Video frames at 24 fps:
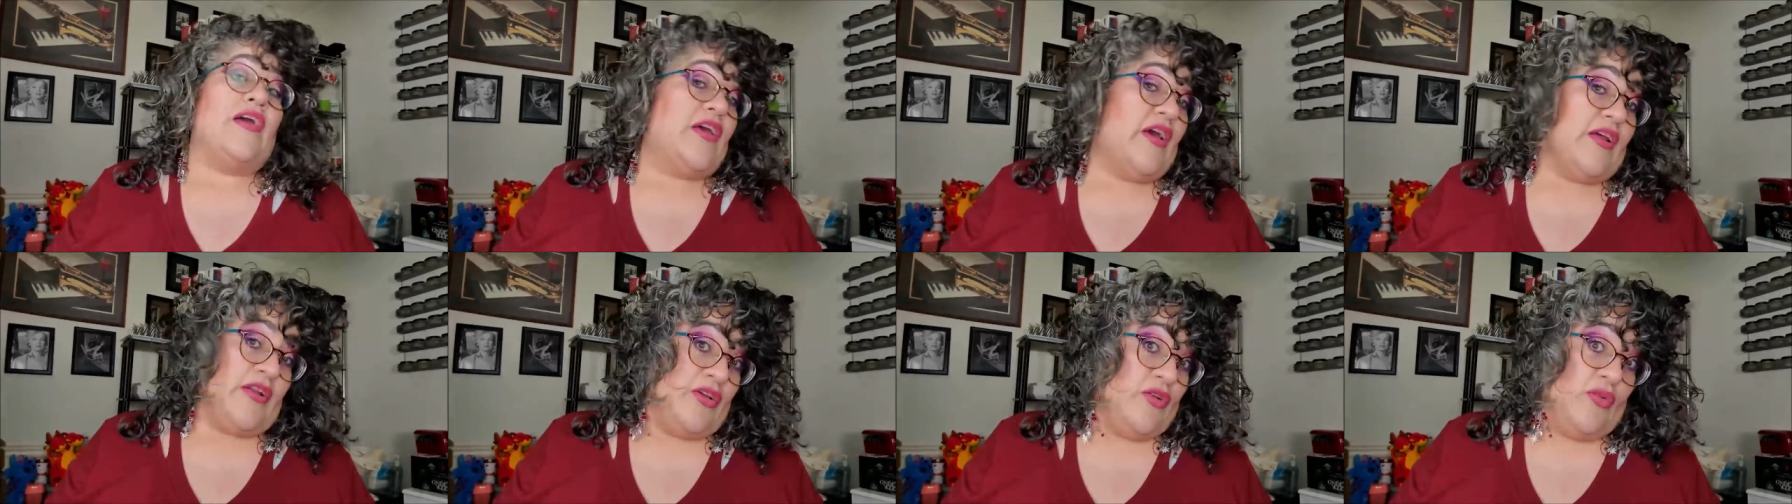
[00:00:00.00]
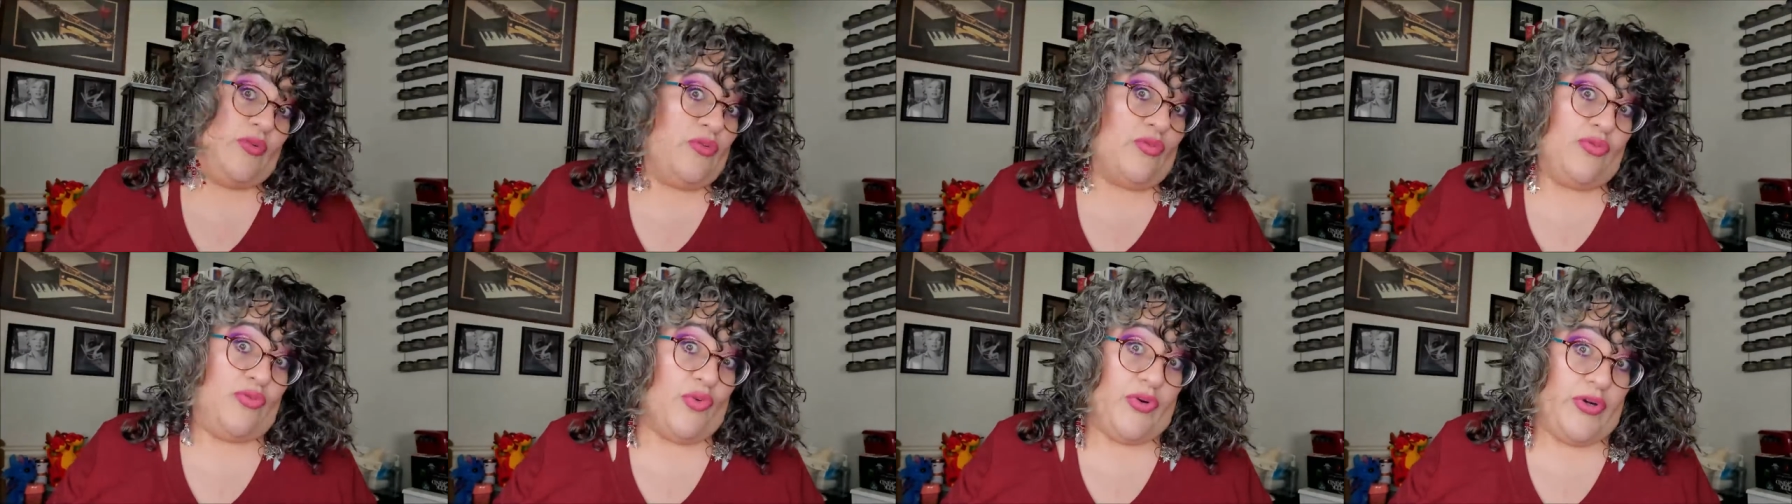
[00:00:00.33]
I got a
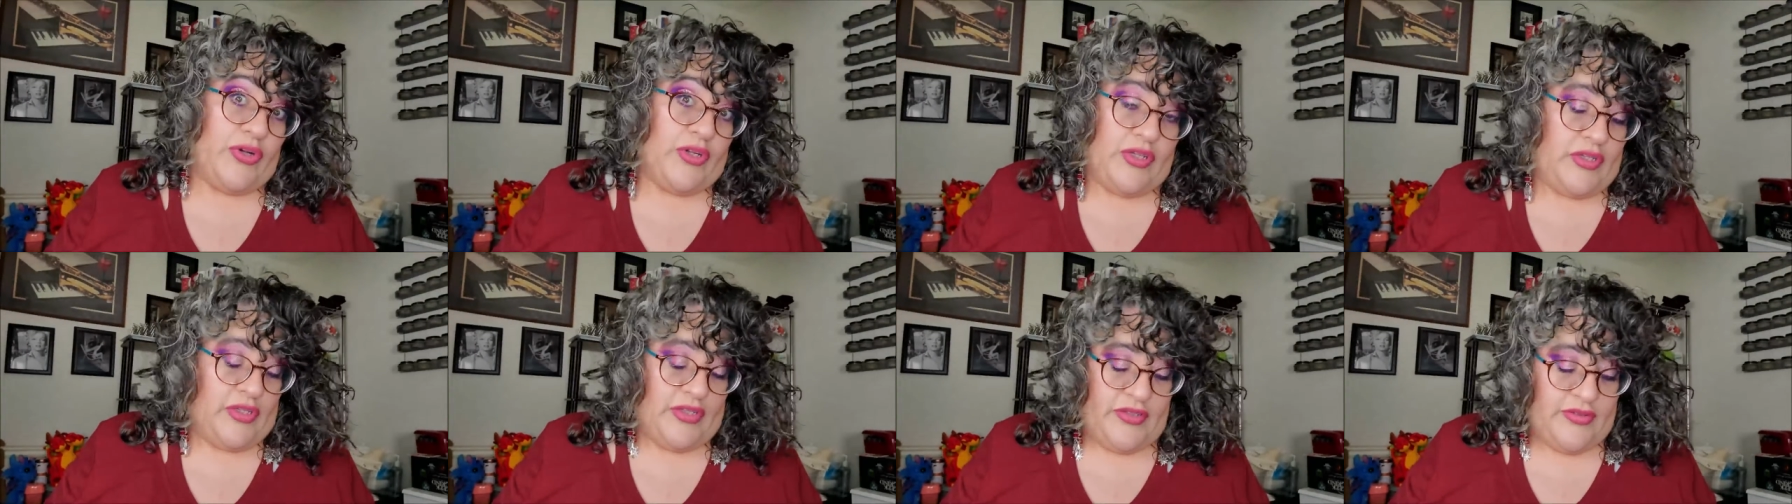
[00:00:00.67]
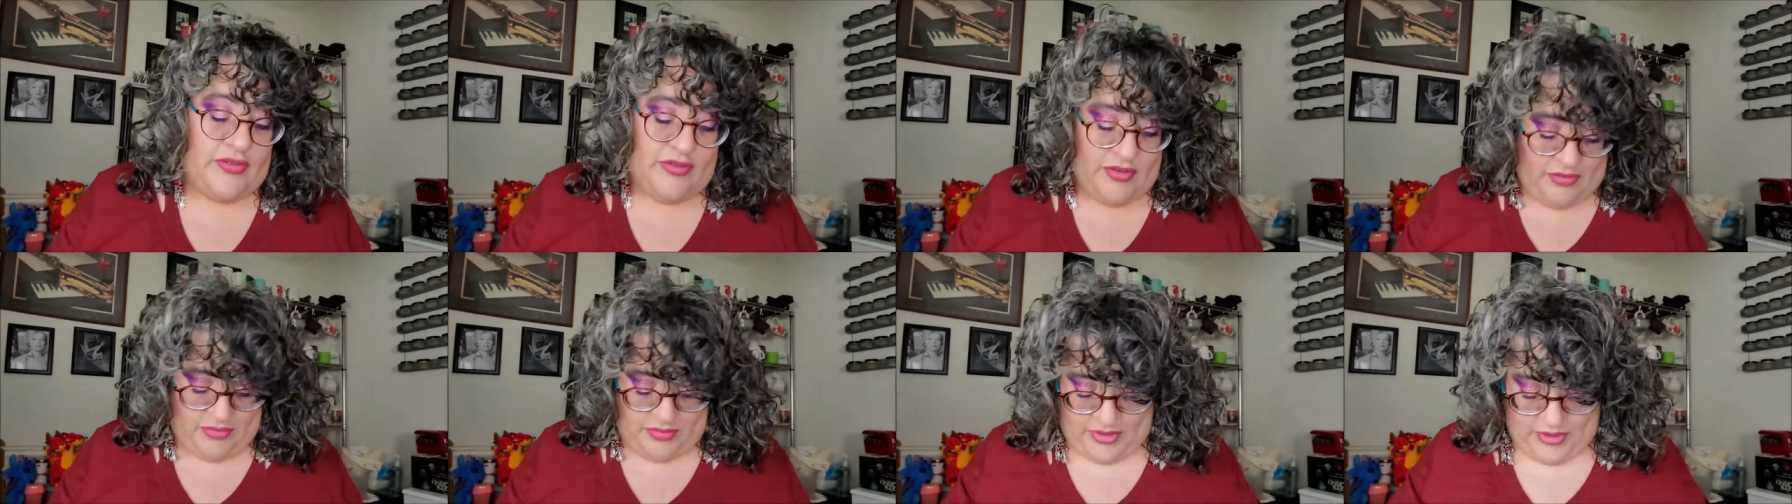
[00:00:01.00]
use for it at
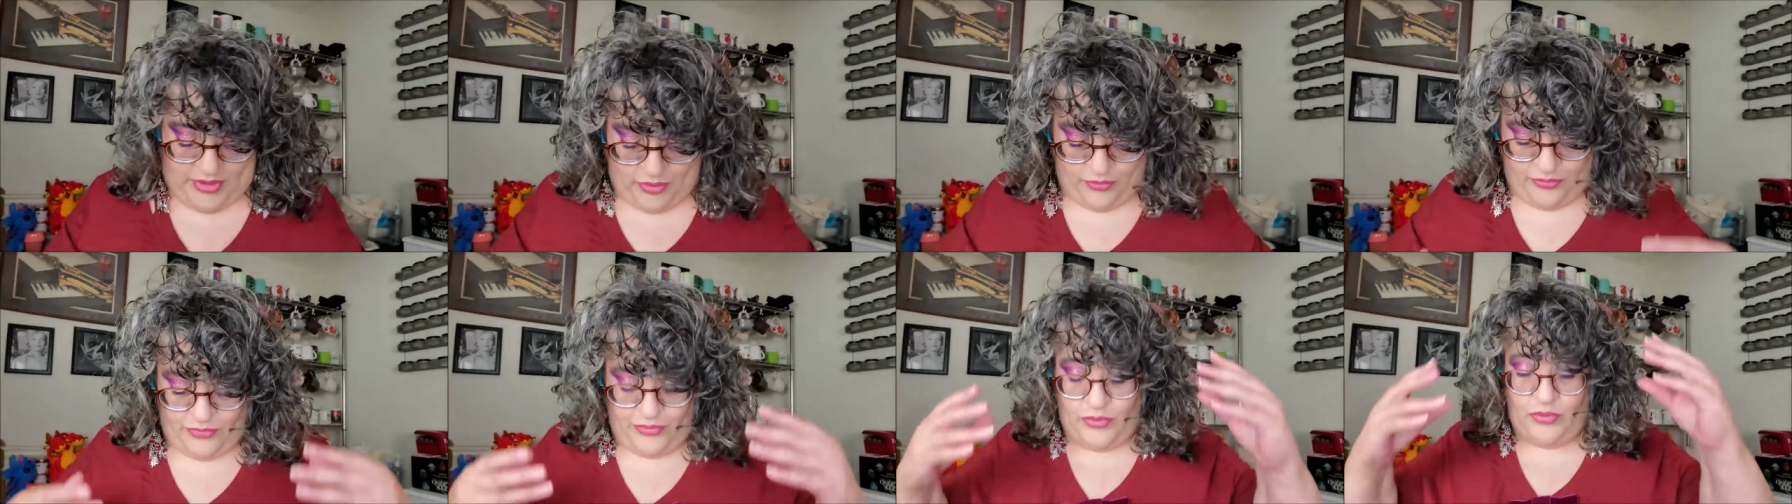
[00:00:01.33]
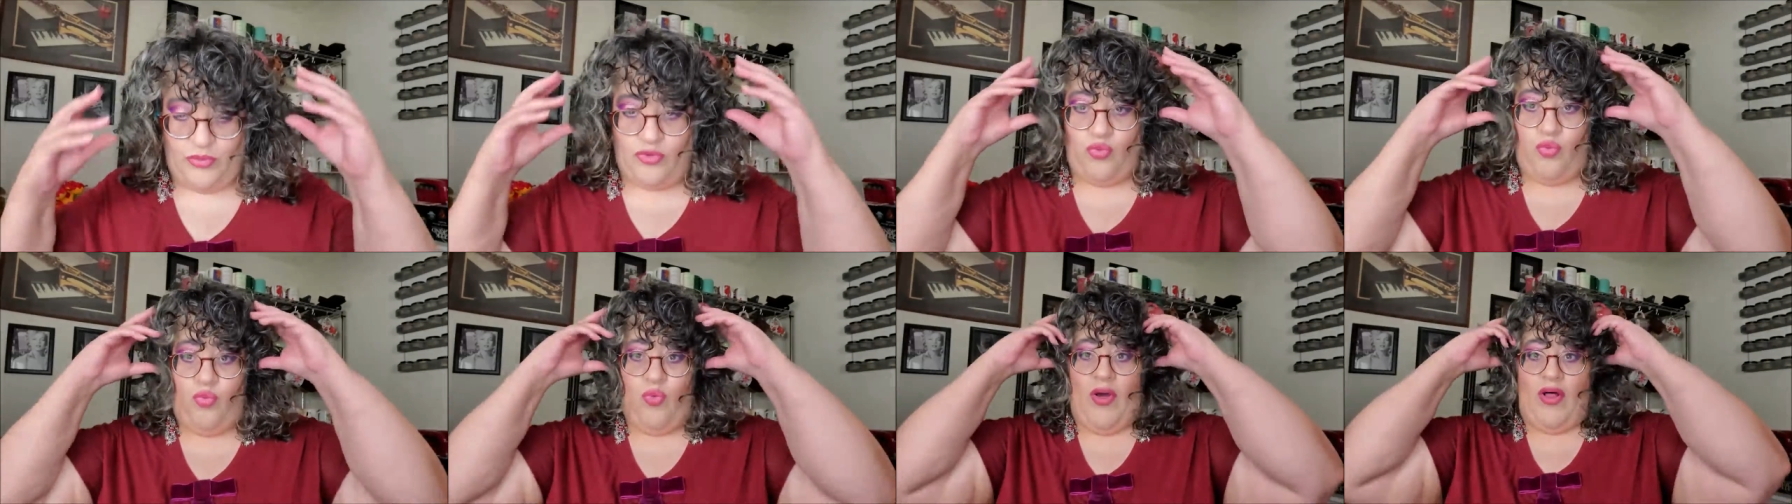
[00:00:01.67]
least, and I don't feel
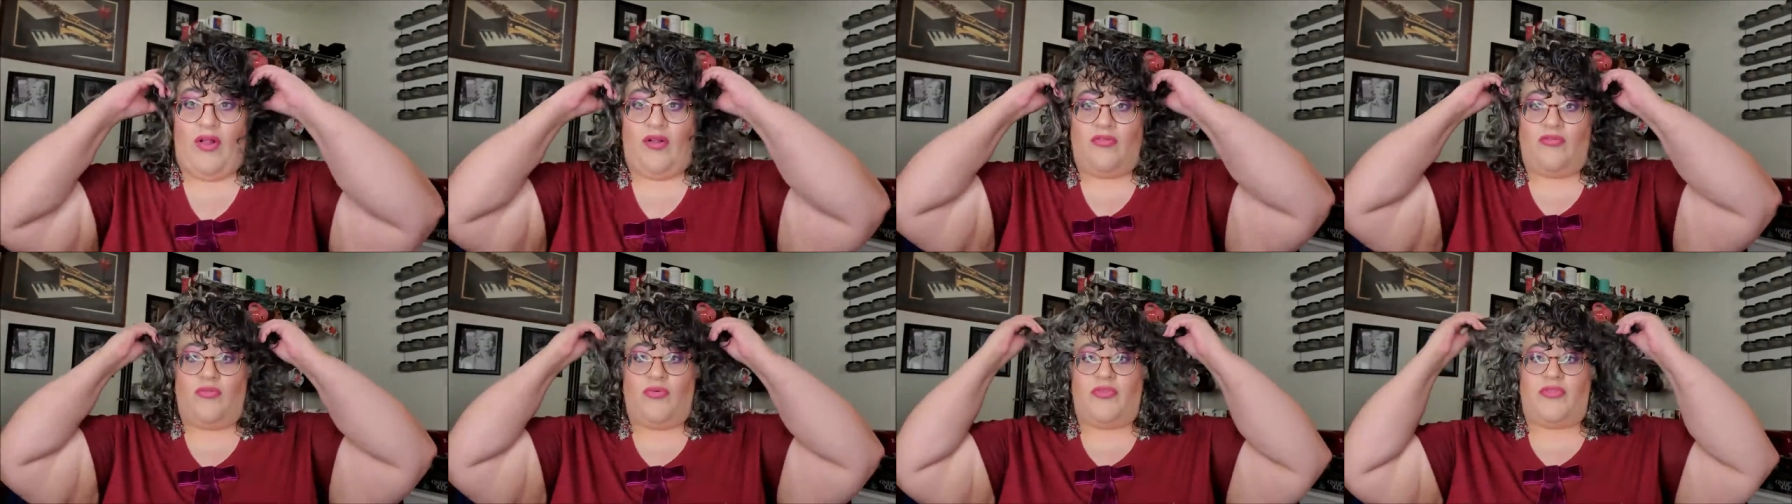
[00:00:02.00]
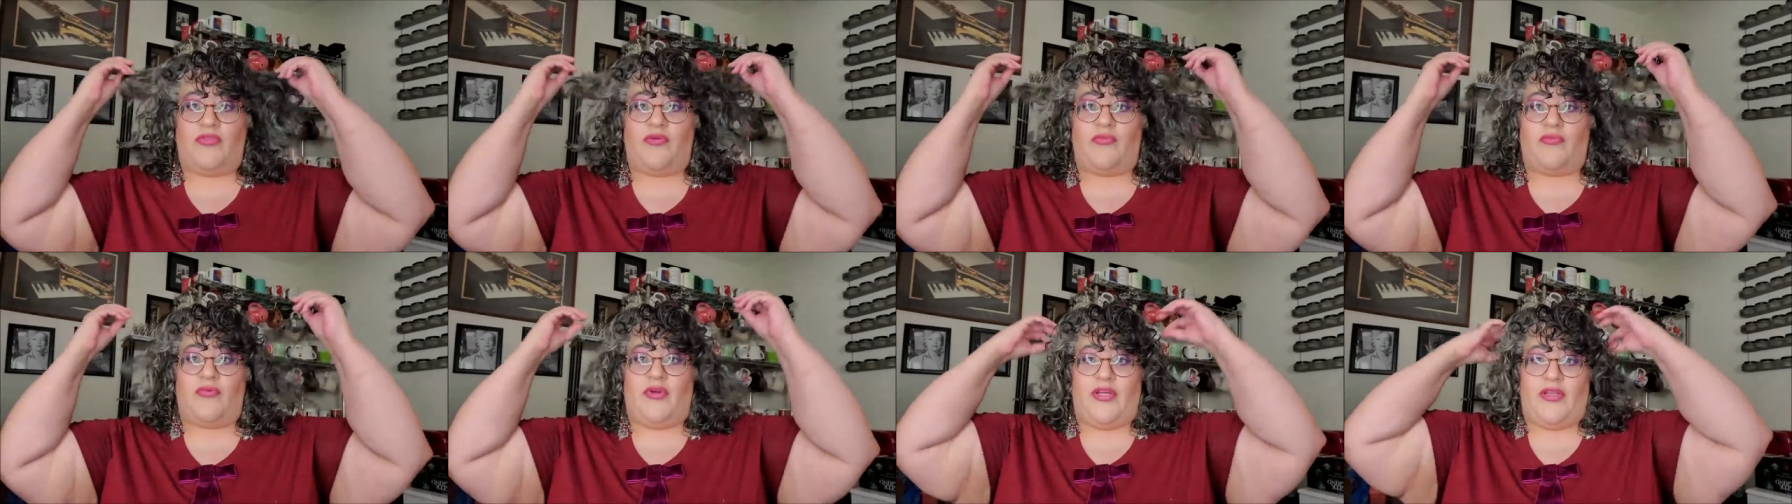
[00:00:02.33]
12 with
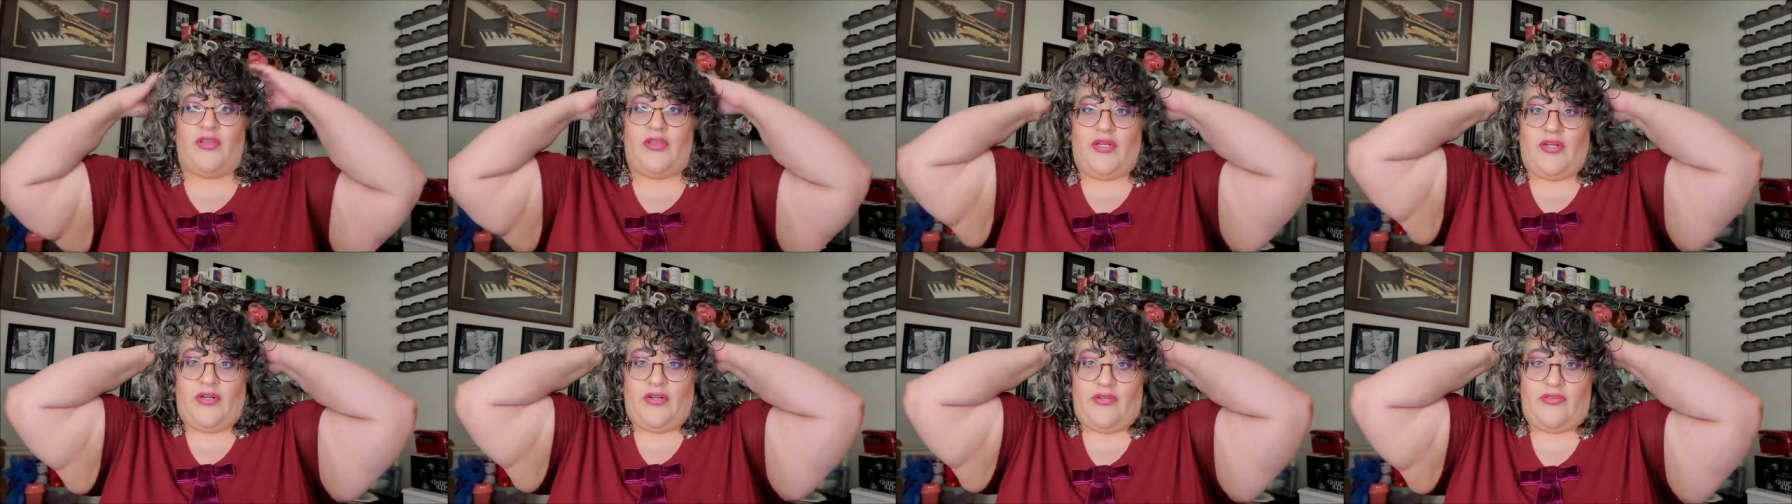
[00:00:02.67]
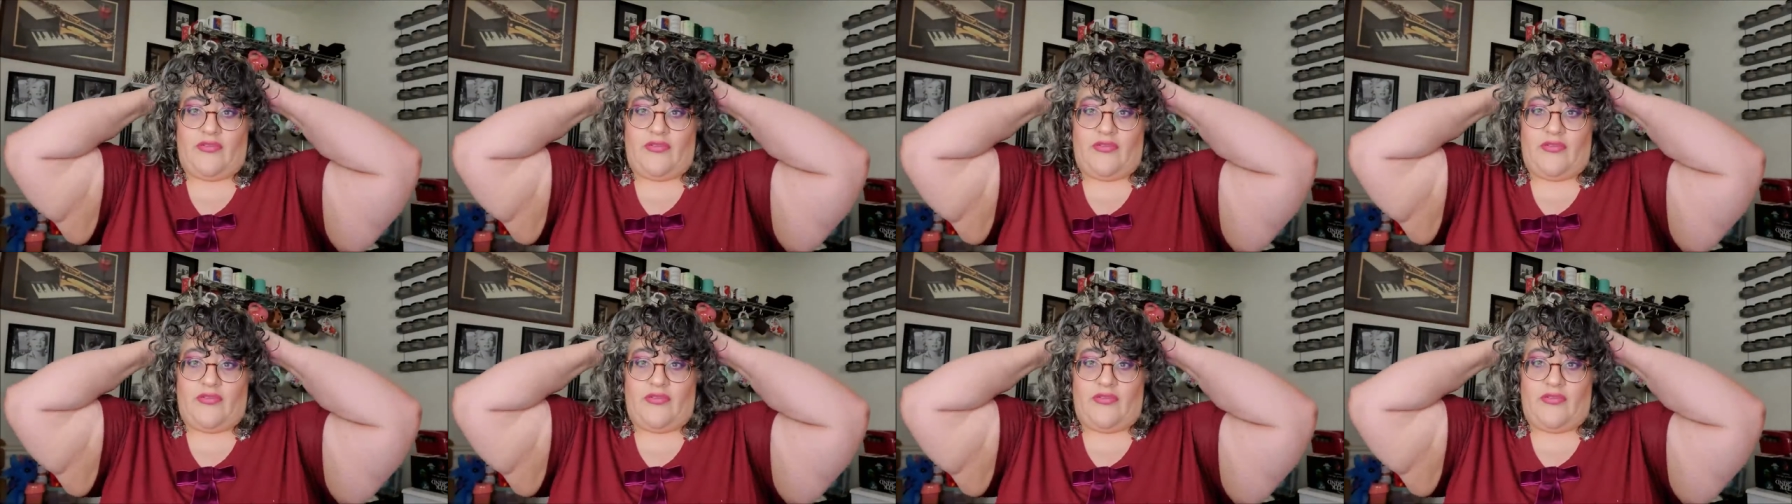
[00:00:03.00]
it right there.